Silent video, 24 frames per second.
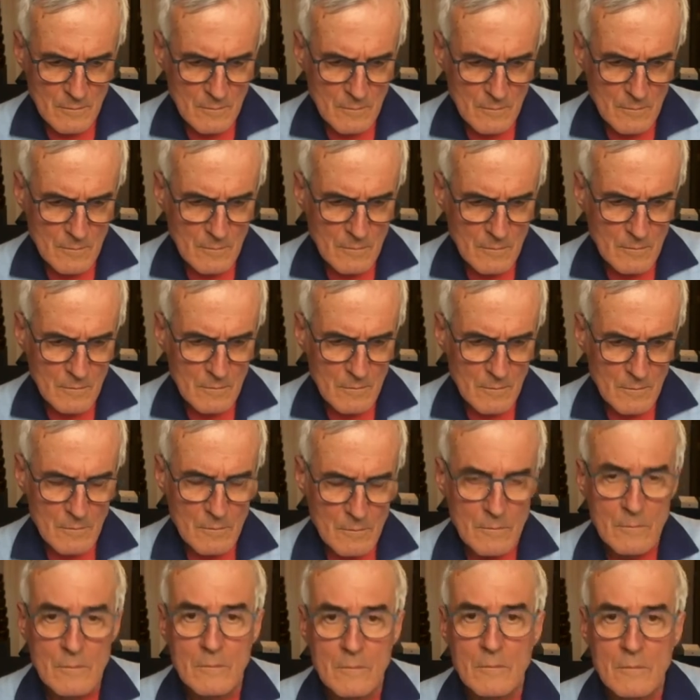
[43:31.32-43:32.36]

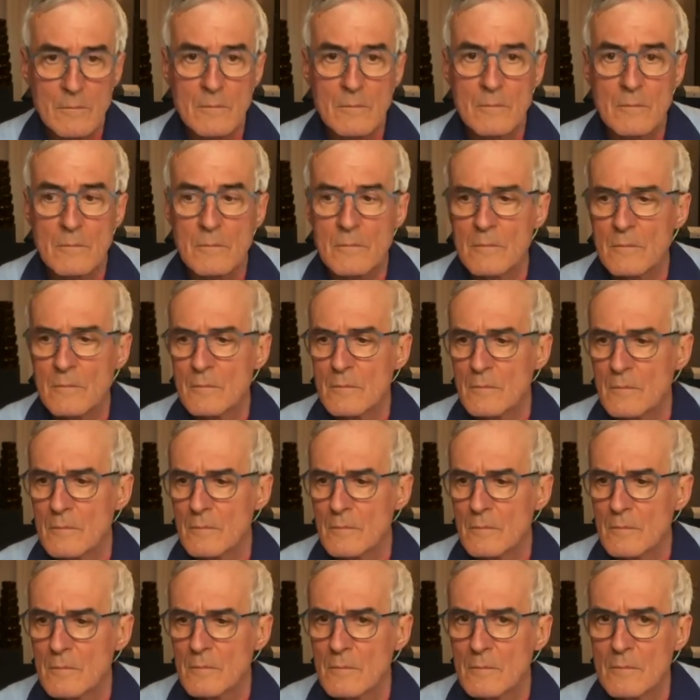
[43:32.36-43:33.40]

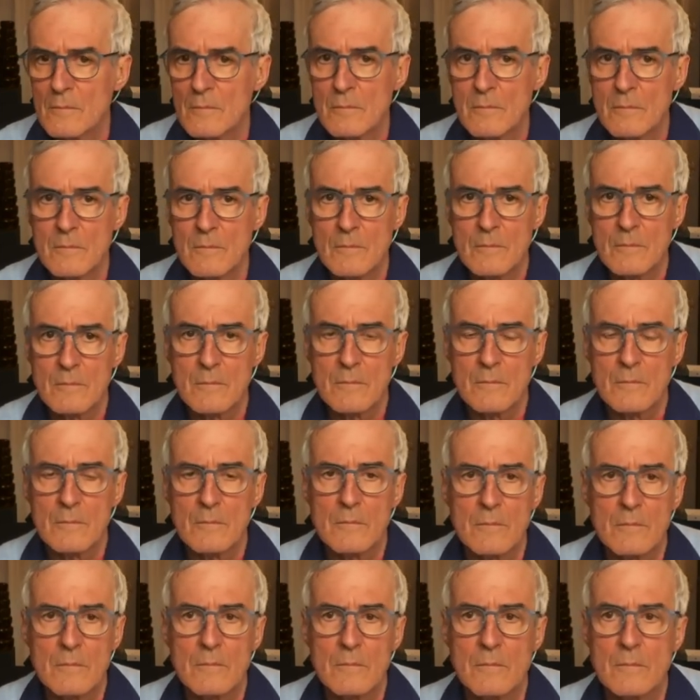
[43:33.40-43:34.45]

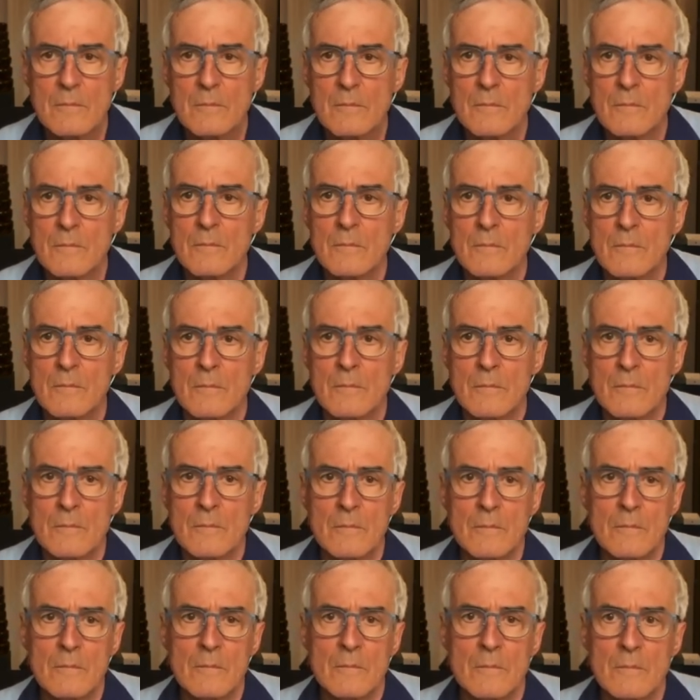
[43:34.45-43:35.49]

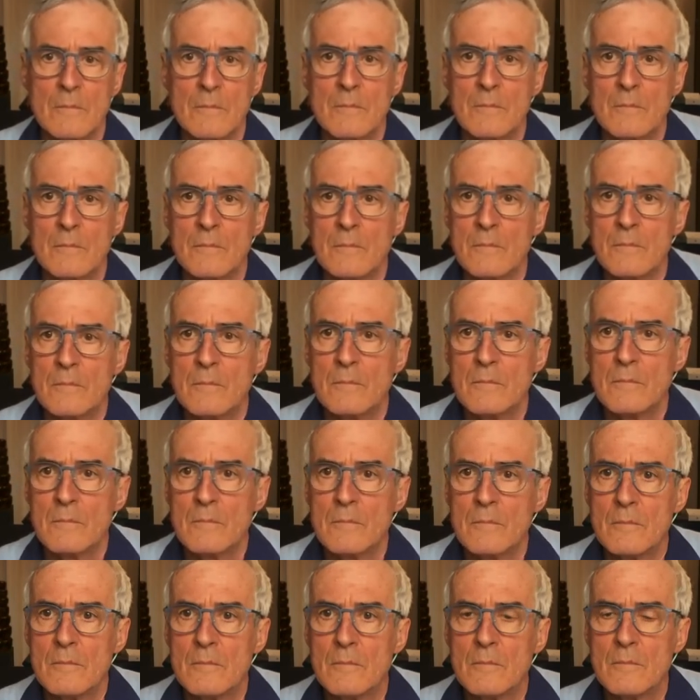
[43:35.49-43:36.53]

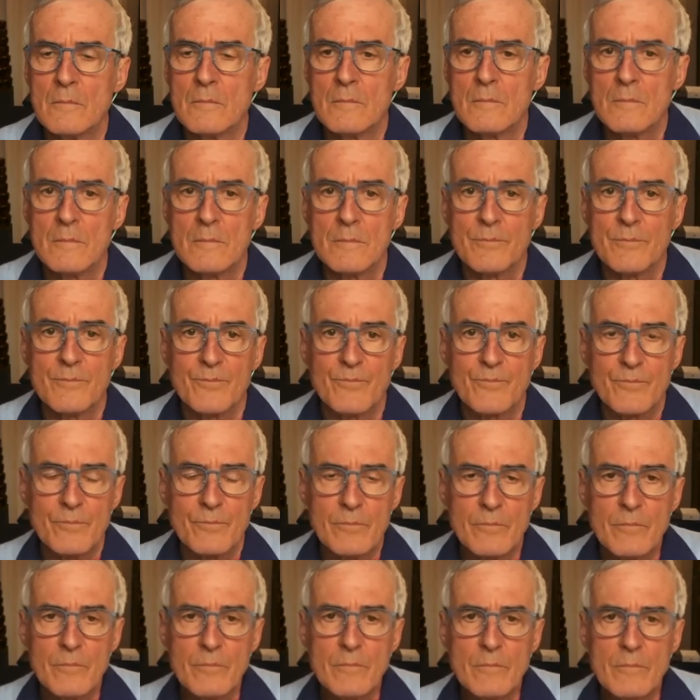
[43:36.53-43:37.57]

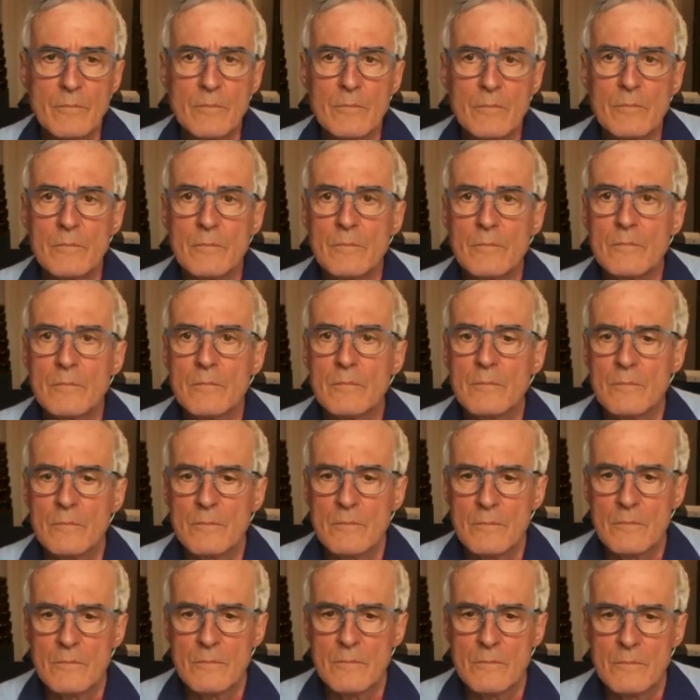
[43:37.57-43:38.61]

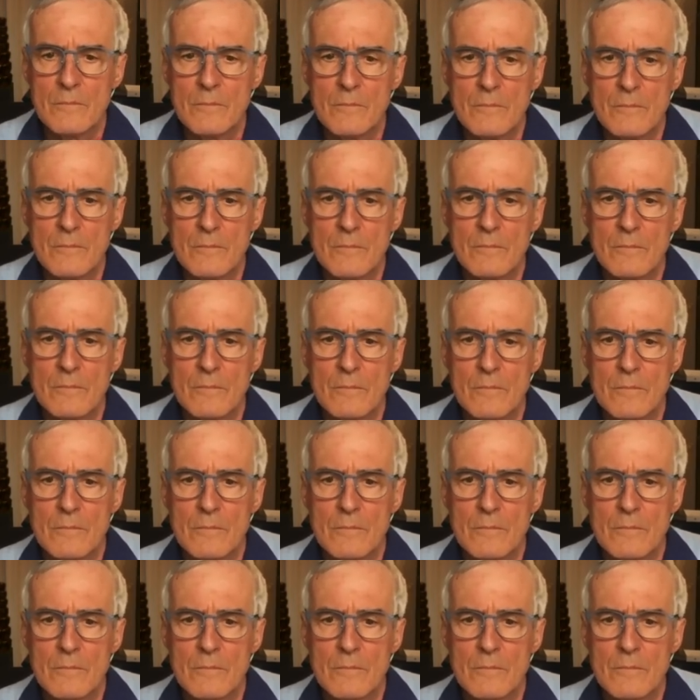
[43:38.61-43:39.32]
(not speaking)